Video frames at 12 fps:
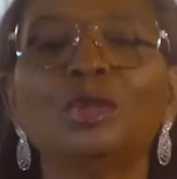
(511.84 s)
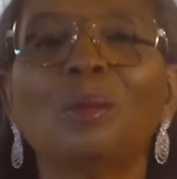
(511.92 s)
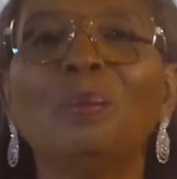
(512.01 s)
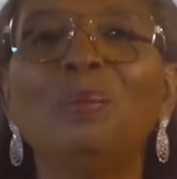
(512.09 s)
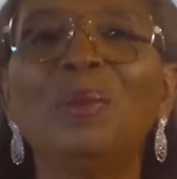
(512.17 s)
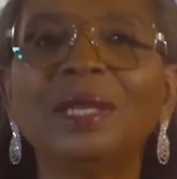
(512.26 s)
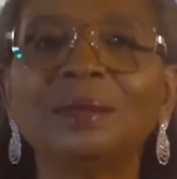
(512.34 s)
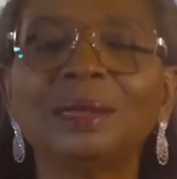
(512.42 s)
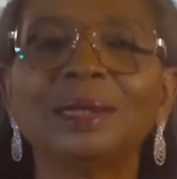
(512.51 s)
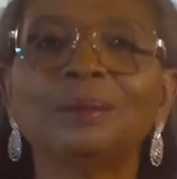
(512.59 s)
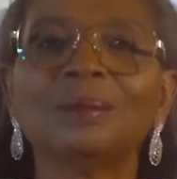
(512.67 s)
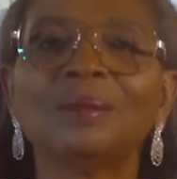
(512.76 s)
to
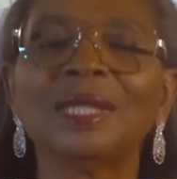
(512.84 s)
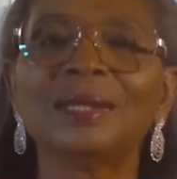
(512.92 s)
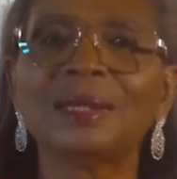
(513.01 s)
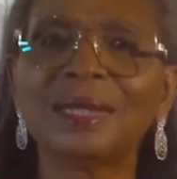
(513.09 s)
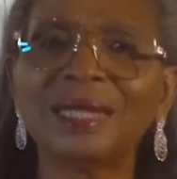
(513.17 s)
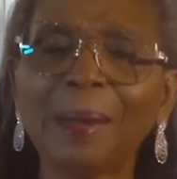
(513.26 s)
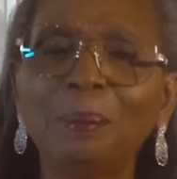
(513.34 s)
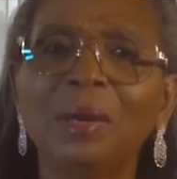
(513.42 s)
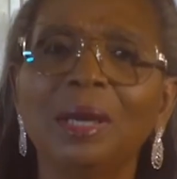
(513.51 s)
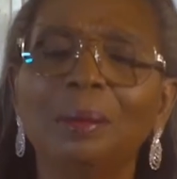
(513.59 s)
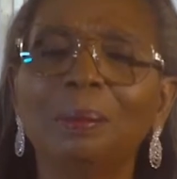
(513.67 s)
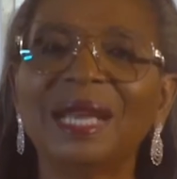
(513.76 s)
build step
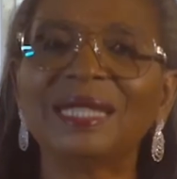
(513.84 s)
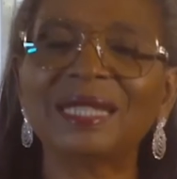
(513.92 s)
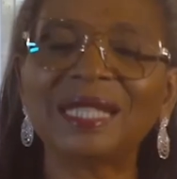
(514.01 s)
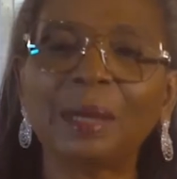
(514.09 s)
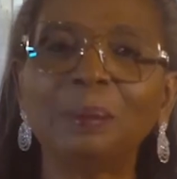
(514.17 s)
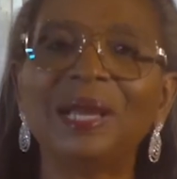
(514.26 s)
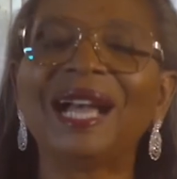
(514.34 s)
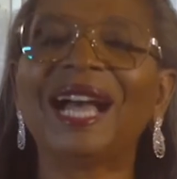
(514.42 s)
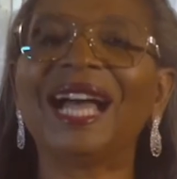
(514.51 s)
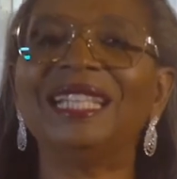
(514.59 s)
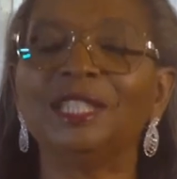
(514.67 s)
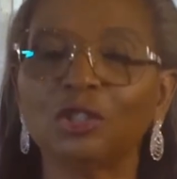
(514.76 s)
by step
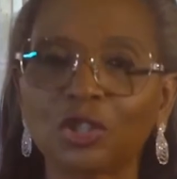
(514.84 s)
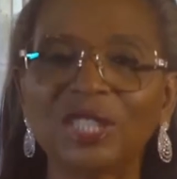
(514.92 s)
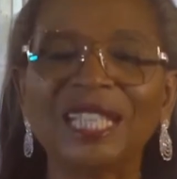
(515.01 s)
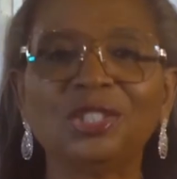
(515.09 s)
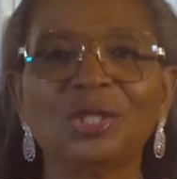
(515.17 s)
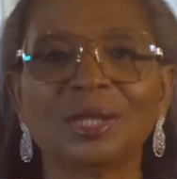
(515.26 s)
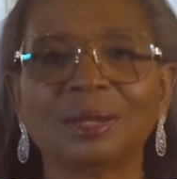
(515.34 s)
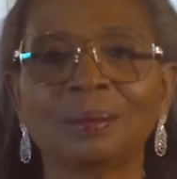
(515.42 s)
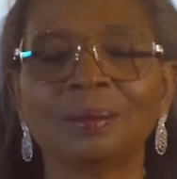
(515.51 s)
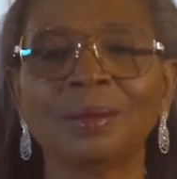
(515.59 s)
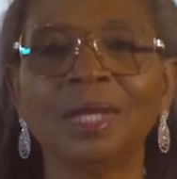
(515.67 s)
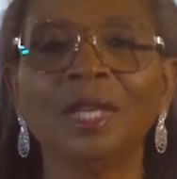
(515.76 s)
and in stages.
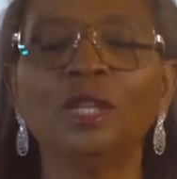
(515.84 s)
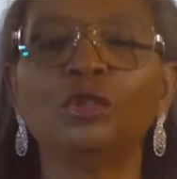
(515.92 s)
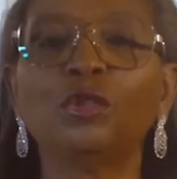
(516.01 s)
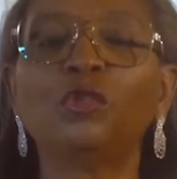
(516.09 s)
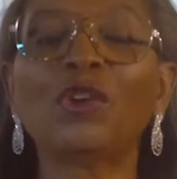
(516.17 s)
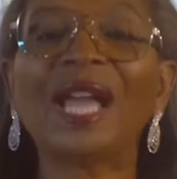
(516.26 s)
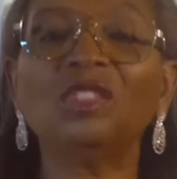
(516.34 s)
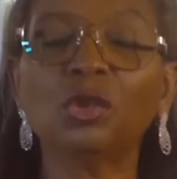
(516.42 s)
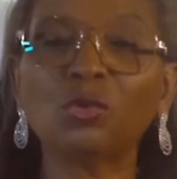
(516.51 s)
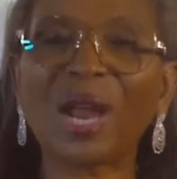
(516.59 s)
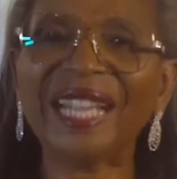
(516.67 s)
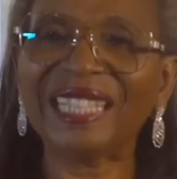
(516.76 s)
To find
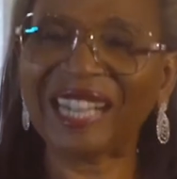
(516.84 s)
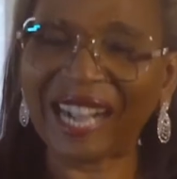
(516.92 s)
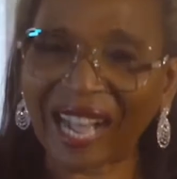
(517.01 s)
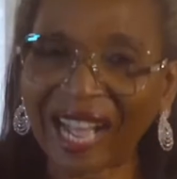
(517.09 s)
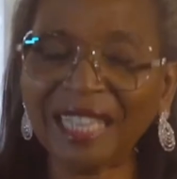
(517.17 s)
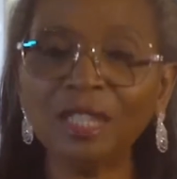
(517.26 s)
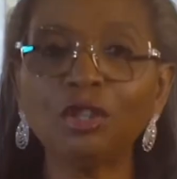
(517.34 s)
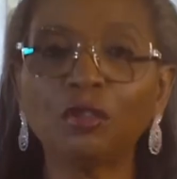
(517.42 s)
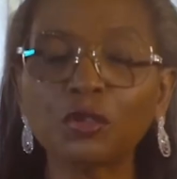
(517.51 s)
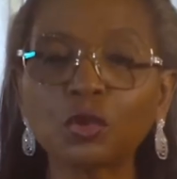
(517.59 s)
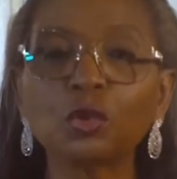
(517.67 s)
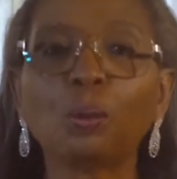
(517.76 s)
the right kind
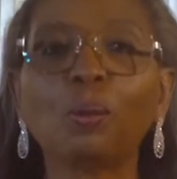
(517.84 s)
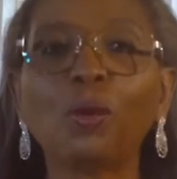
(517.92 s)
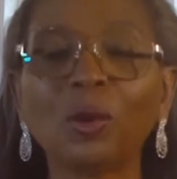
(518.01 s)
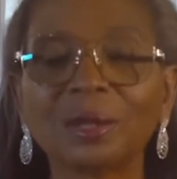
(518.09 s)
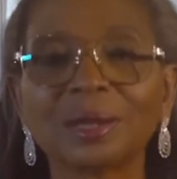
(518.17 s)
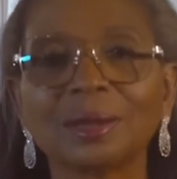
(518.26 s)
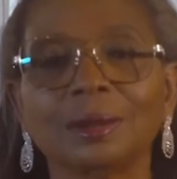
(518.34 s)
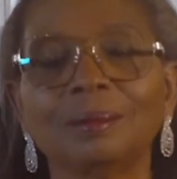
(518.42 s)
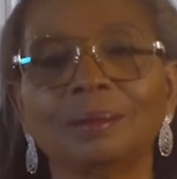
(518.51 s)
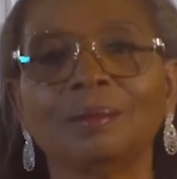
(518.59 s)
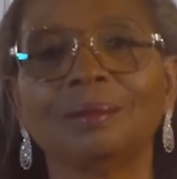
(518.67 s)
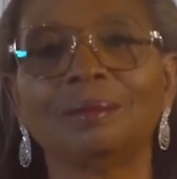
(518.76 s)
of support.
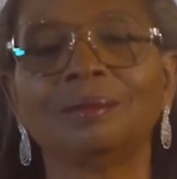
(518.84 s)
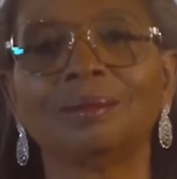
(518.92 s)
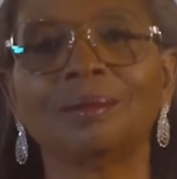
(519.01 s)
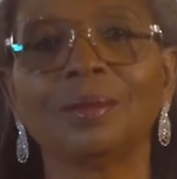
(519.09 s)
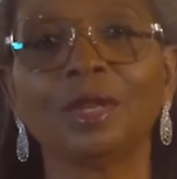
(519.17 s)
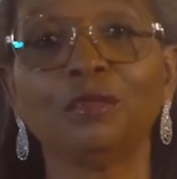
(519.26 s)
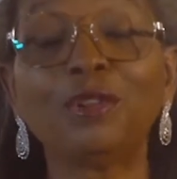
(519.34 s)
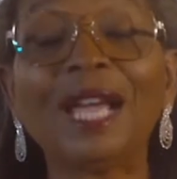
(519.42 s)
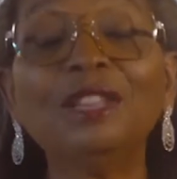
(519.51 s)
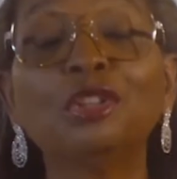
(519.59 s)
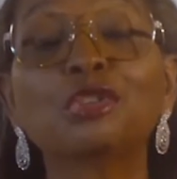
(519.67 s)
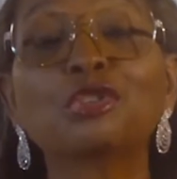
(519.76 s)

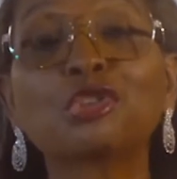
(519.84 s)
Find the